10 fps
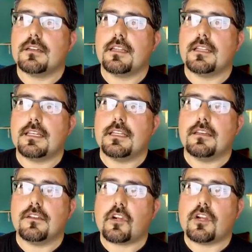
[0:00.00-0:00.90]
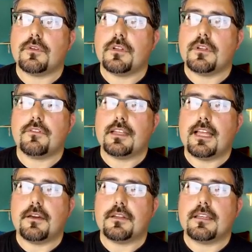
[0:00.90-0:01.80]
and leaned on the shovel, huffing
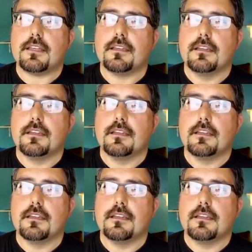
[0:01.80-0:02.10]
loudly.